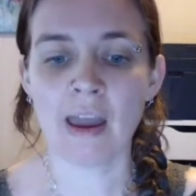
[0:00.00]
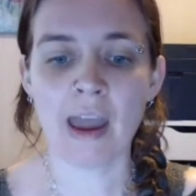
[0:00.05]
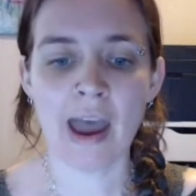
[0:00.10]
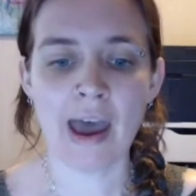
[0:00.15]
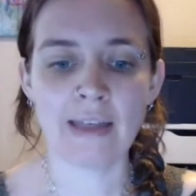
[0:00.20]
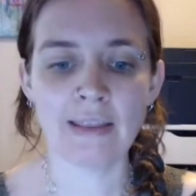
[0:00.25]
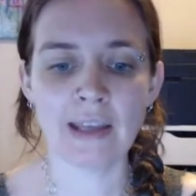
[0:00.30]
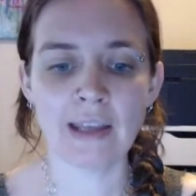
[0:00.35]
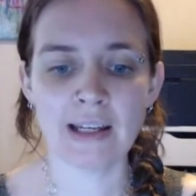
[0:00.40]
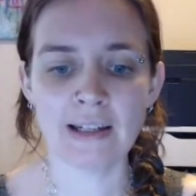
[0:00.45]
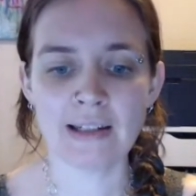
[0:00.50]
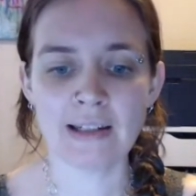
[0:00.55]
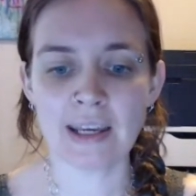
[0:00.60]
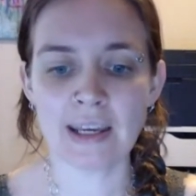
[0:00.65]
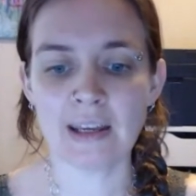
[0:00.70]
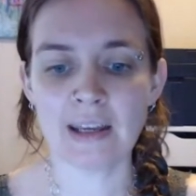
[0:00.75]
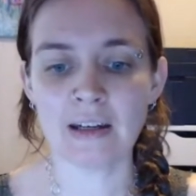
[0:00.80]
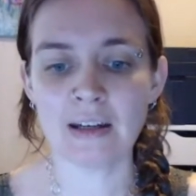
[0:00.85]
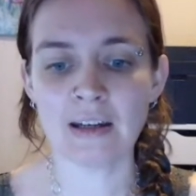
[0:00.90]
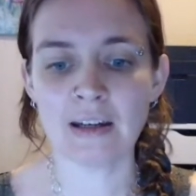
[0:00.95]
And then
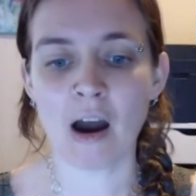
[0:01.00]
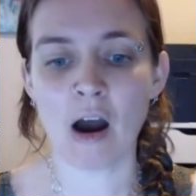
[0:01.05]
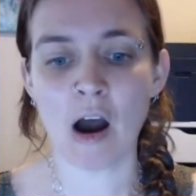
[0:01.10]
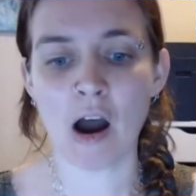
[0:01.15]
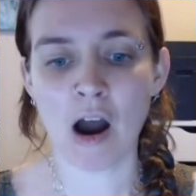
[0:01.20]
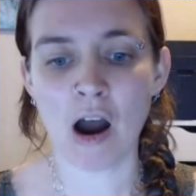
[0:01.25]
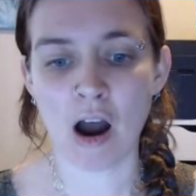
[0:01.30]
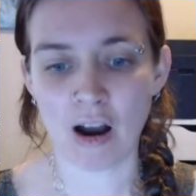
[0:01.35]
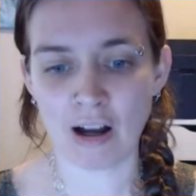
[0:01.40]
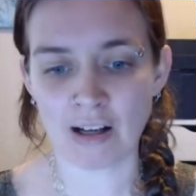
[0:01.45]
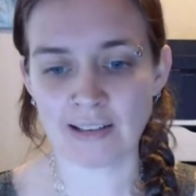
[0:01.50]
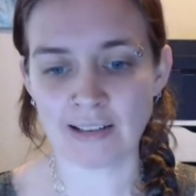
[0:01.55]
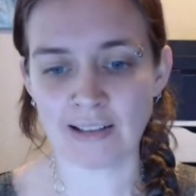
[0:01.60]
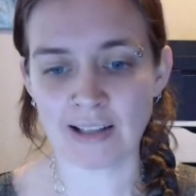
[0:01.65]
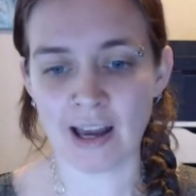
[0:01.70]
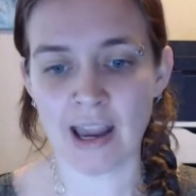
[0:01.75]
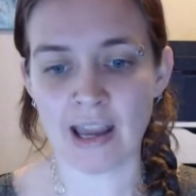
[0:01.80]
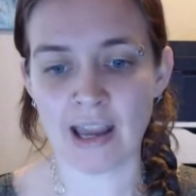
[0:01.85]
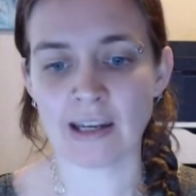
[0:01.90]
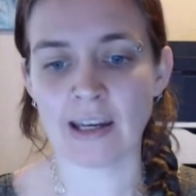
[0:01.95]
tin
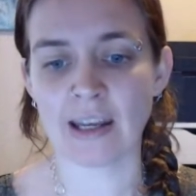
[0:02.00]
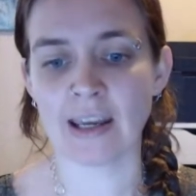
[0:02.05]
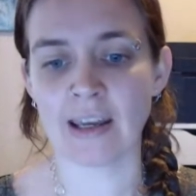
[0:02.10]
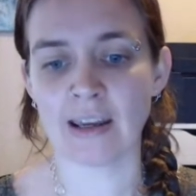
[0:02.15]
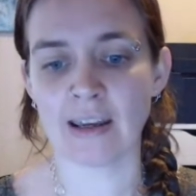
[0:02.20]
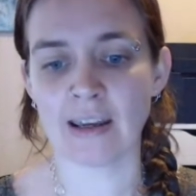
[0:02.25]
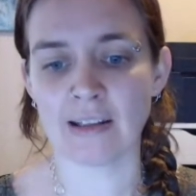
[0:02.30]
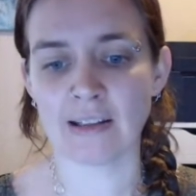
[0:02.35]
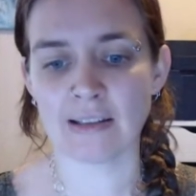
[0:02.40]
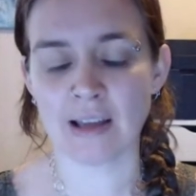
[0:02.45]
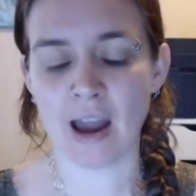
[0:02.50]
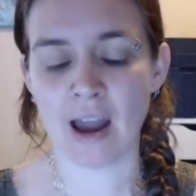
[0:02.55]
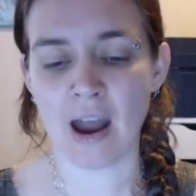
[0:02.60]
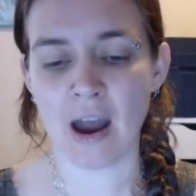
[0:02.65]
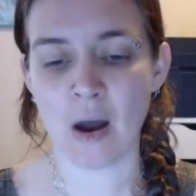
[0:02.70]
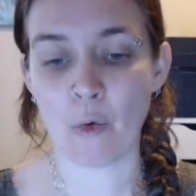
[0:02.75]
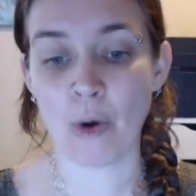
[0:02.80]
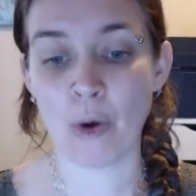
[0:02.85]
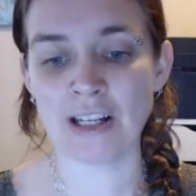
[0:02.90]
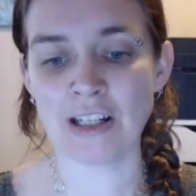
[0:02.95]
oxide is
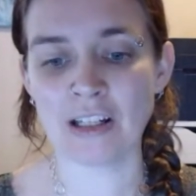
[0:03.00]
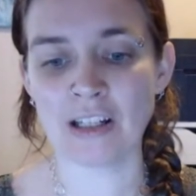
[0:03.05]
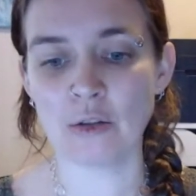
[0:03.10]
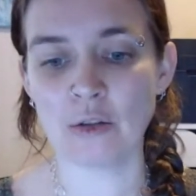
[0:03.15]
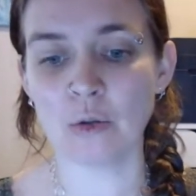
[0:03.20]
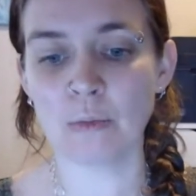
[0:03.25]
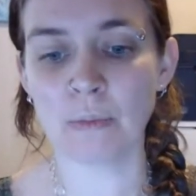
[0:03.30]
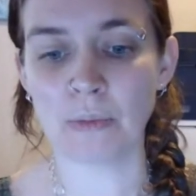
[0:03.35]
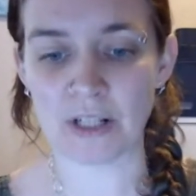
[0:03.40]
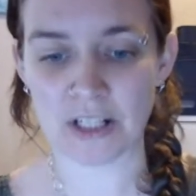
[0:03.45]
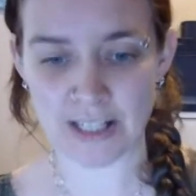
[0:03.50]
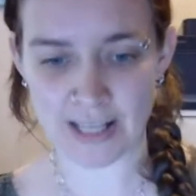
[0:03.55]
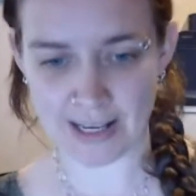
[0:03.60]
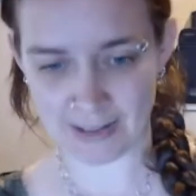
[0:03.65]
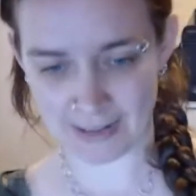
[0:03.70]
1 to 2%.